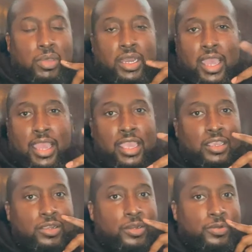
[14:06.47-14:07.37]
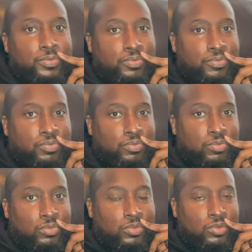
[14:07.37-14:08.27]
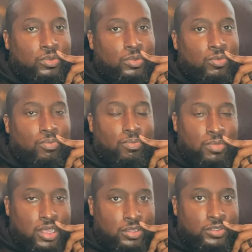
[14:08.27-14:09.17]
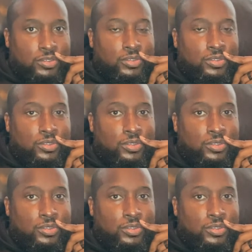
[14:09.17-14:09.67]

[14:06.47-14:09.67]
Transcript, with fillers: But an anchor must